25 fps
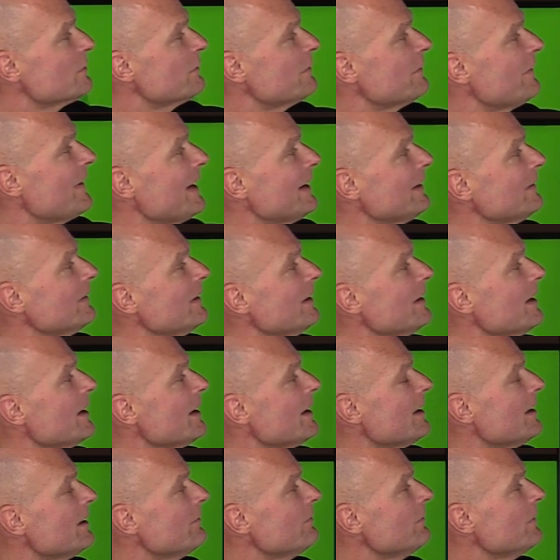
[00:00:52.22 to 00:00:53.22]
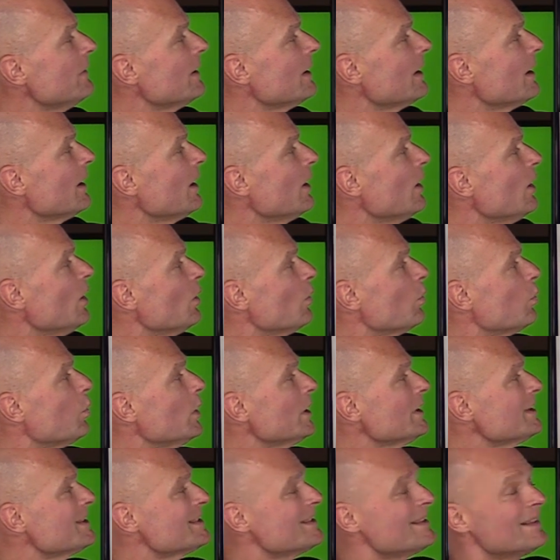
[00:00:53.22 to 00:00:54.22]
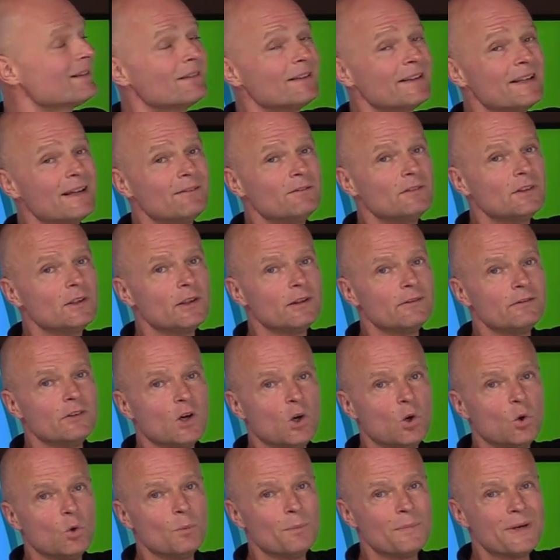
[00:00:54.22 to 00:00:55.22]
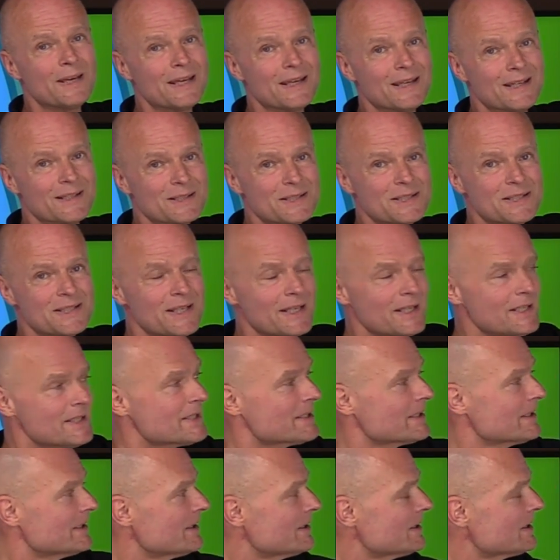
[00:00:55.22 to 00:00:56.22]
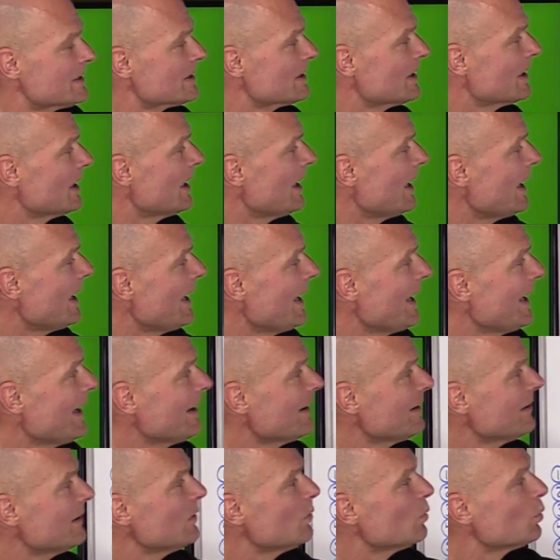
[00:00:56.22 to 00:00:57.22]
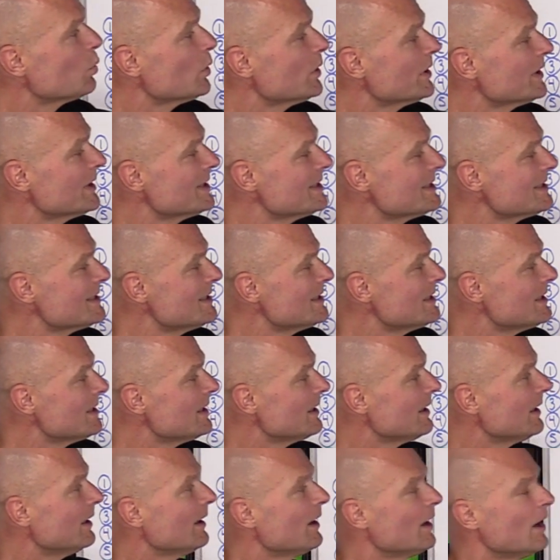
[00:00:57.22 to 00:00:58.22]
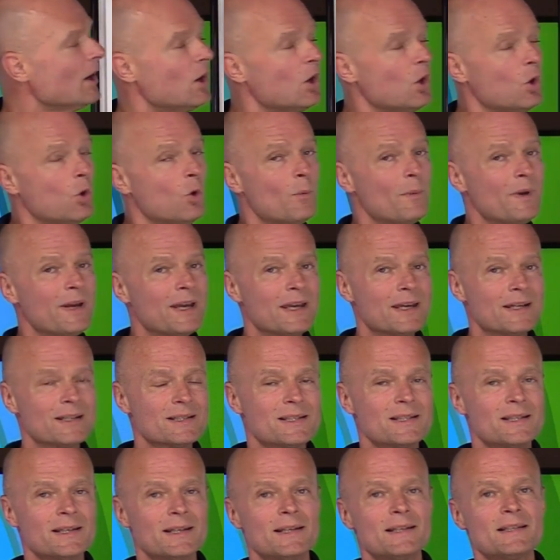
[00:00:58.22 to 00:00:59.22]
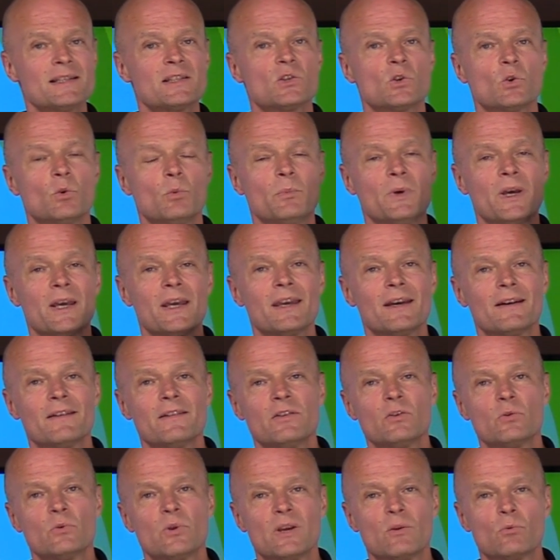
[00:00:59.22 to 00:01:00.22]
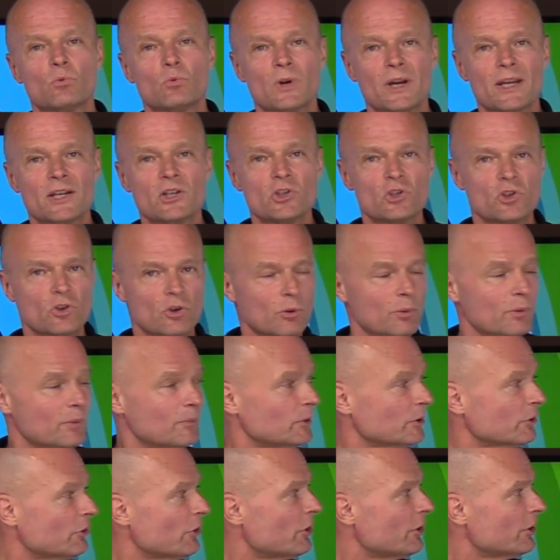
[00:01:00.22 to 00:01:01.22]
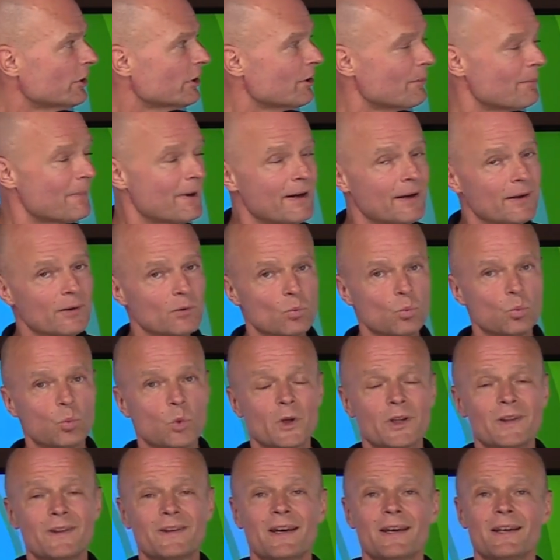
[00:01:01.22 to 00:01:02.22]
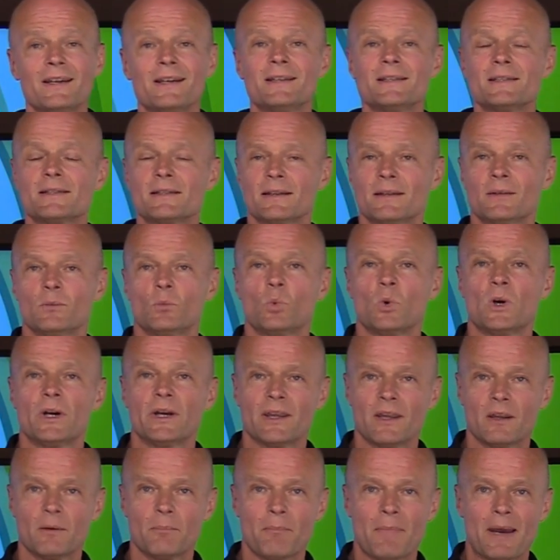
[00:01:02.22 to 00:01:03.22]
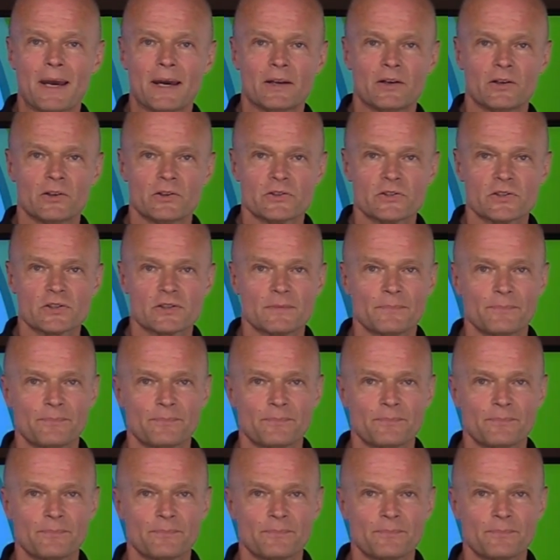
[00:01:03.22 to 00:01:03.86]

fat they have, what's their level of omega 6s, and what is the omega-6 to omega-3 ratio. And we'll talk about what that is and why it matters.